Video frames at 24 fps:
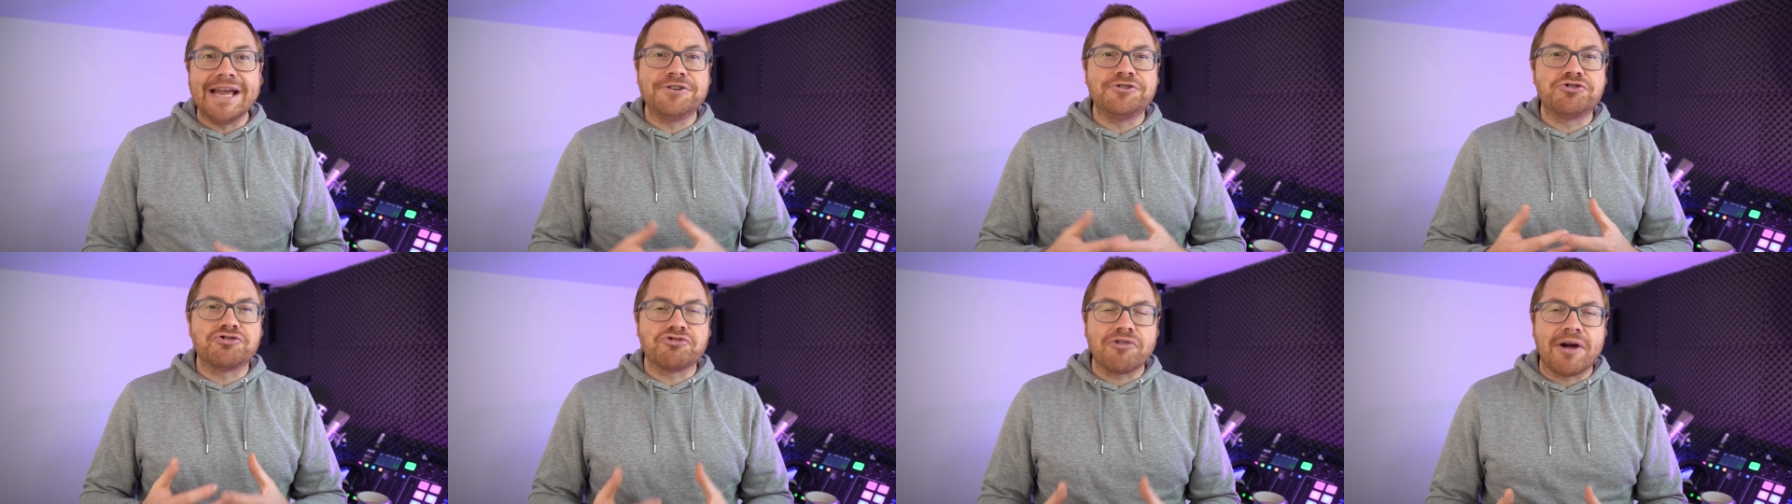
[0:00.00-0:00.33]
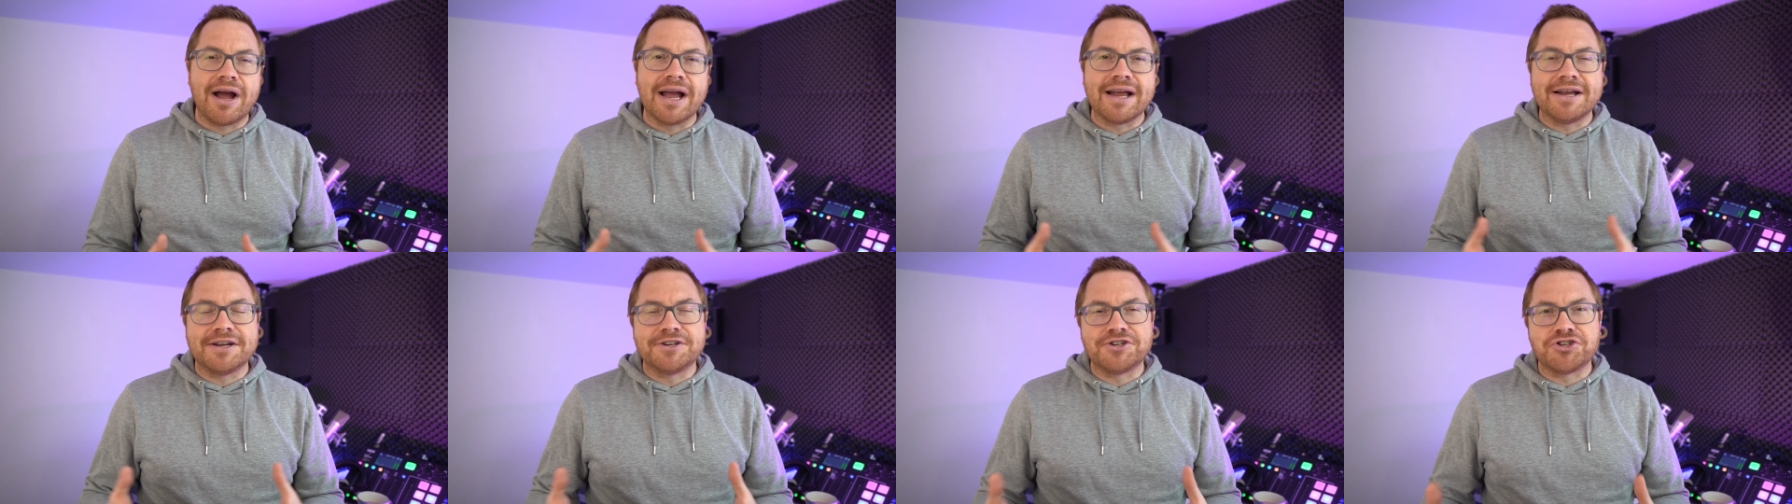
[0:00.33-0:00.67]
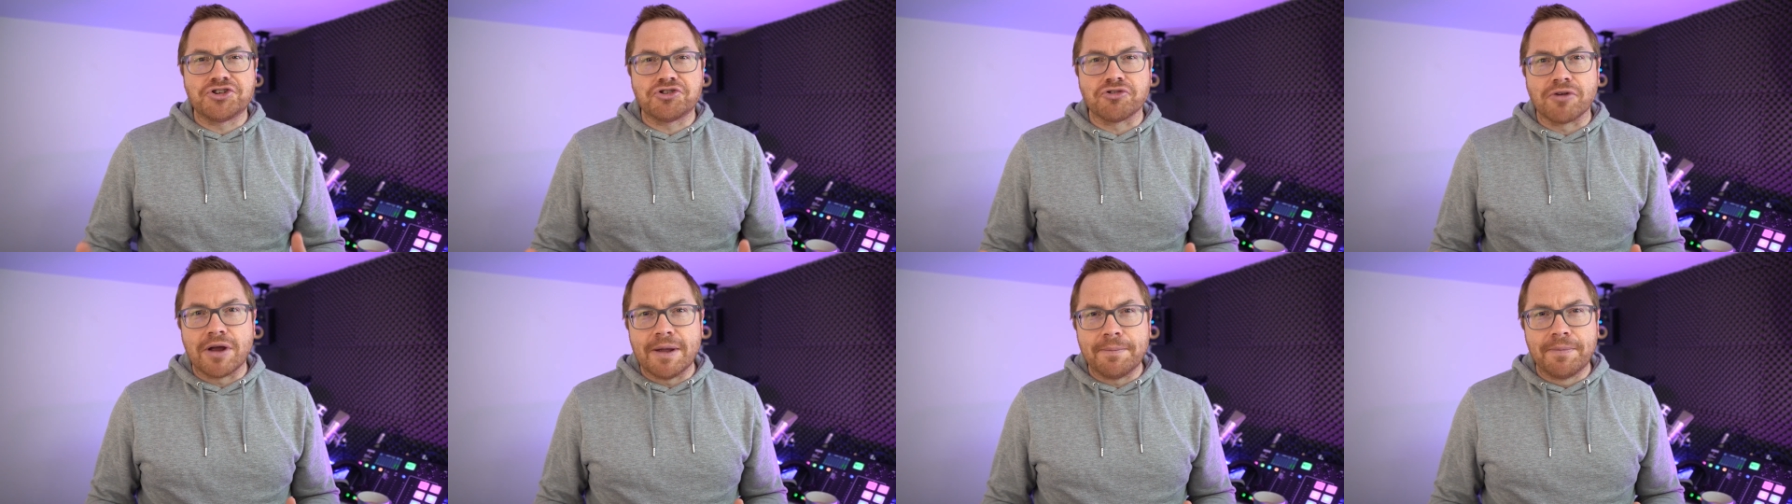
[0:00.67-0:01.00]
a drag
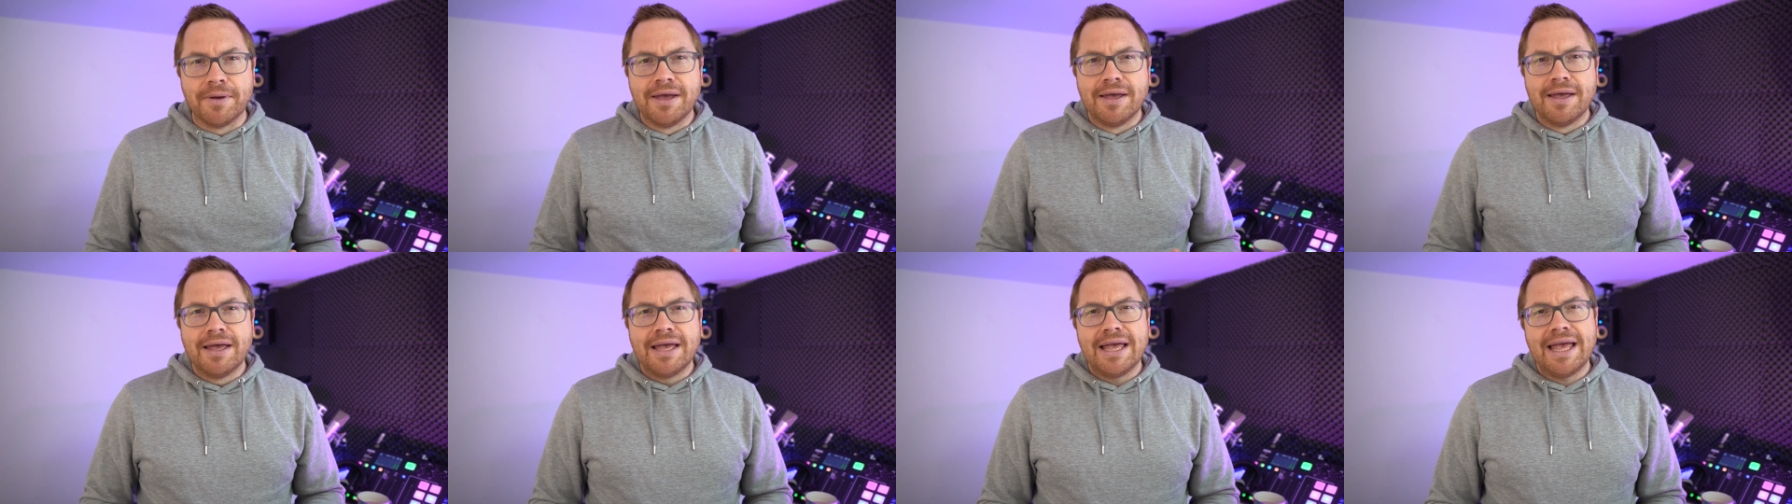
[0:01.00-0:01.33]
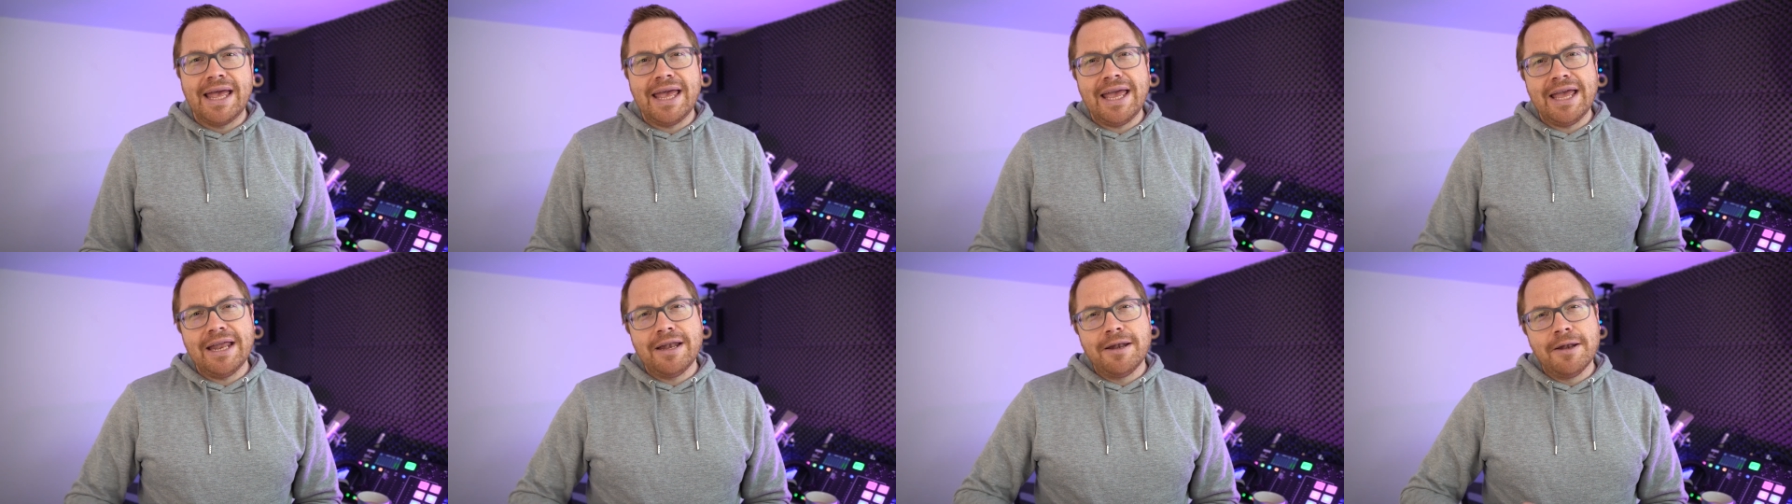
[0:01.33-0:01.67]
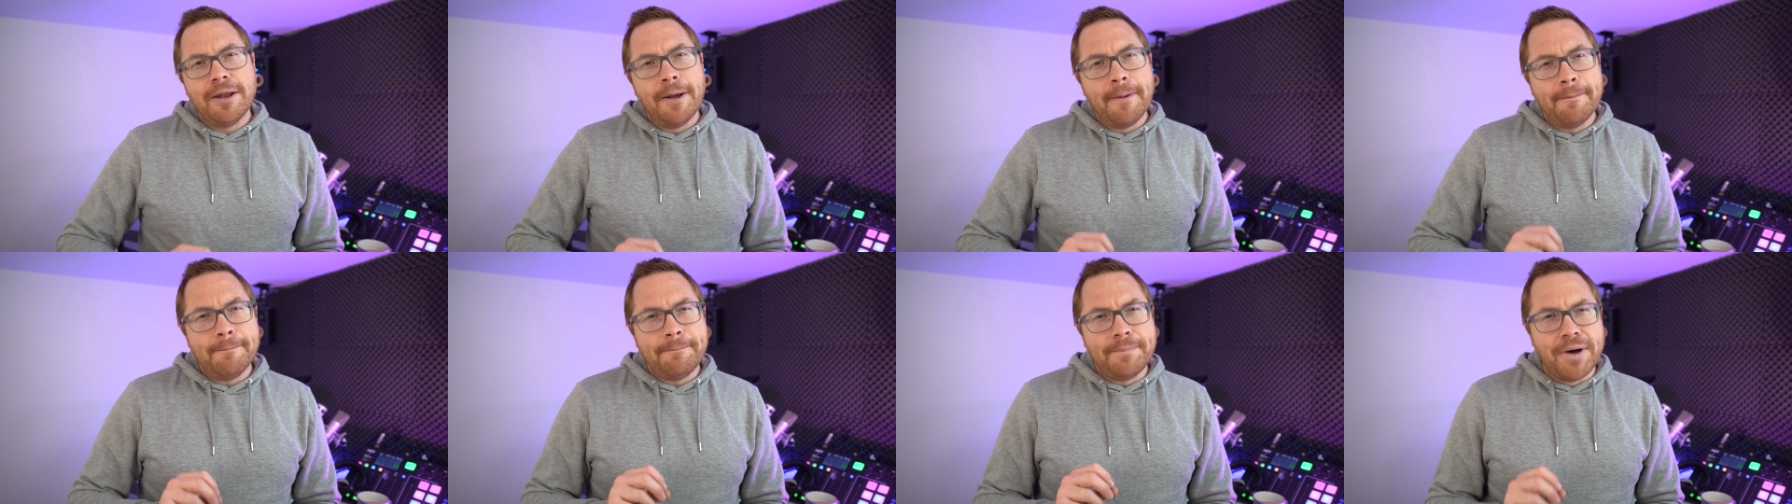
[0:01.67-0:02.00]
strip
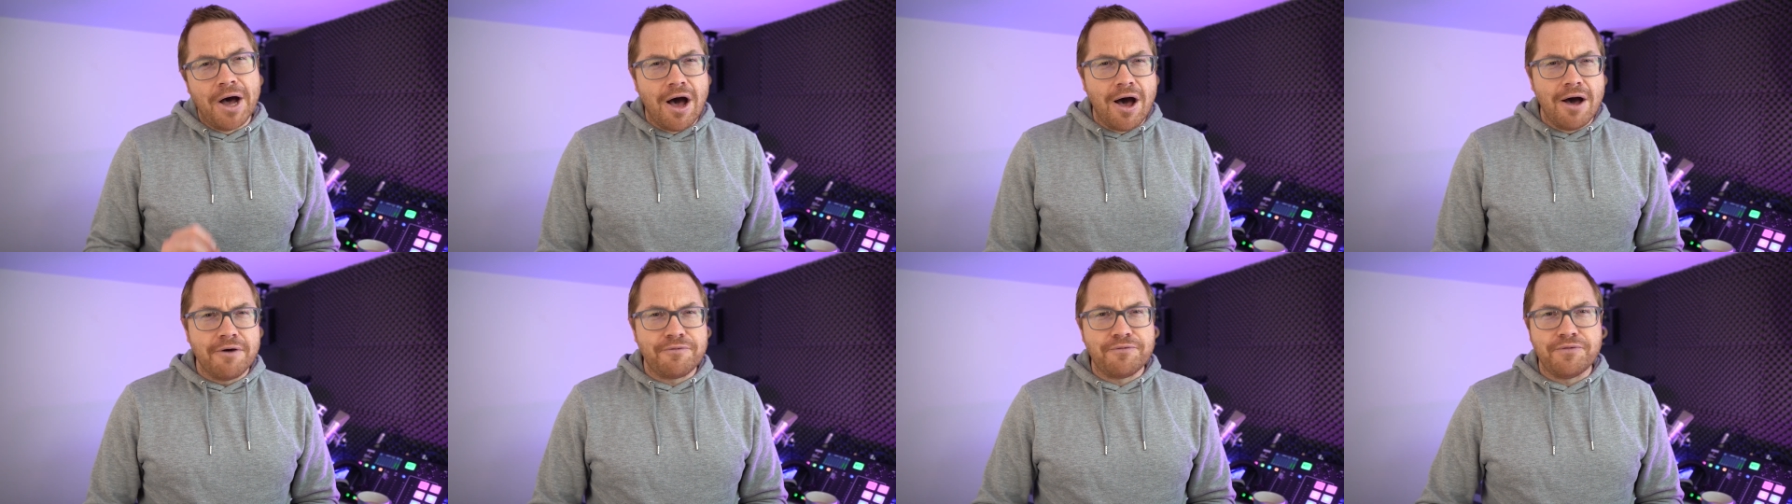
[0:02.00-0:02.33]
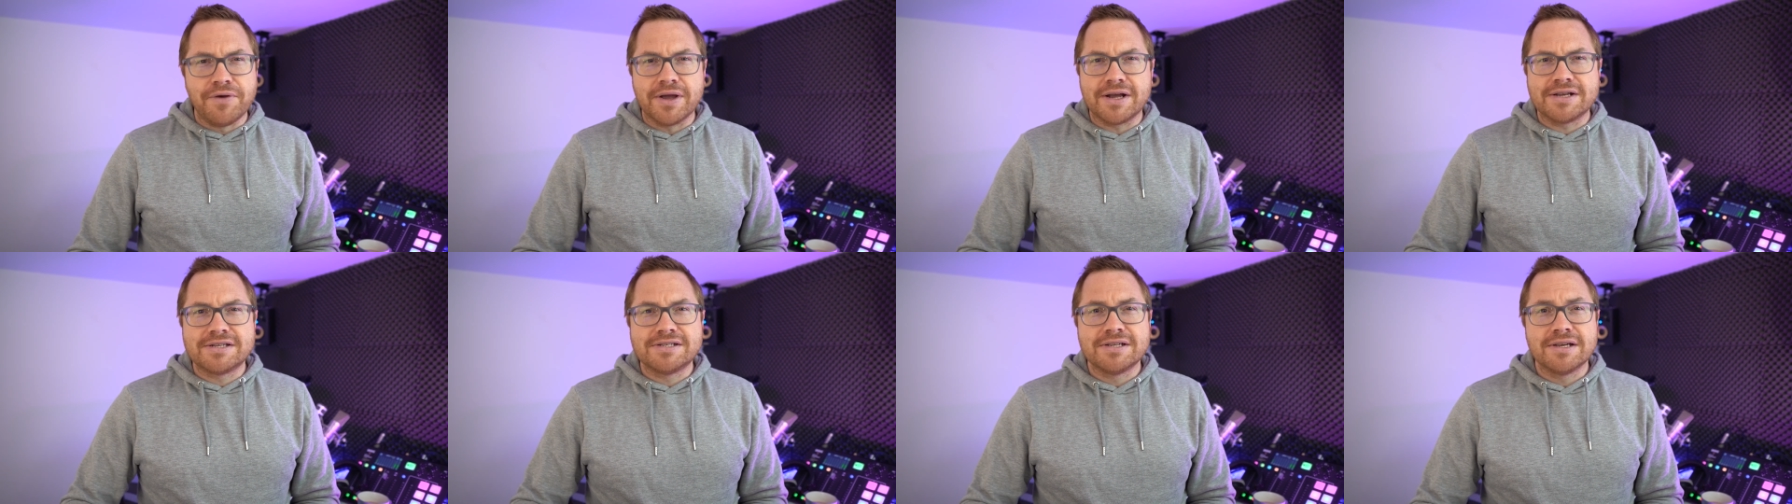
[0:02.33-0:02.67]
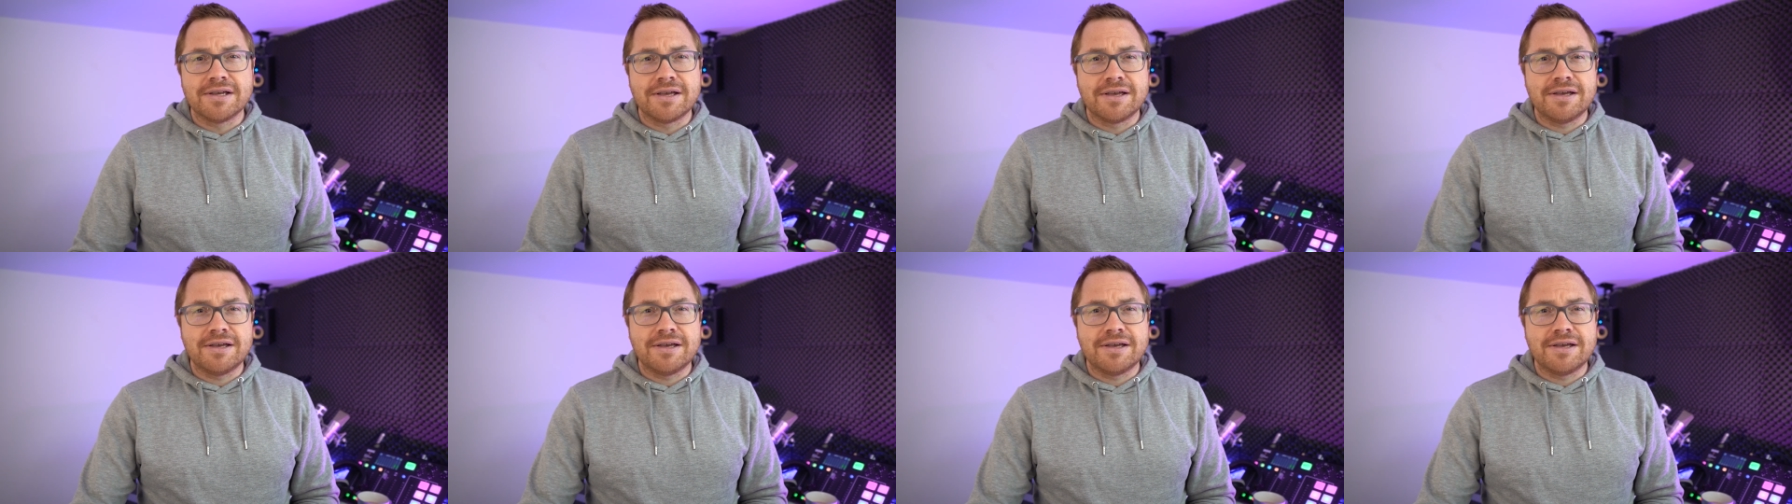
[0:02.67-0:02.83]
in perfect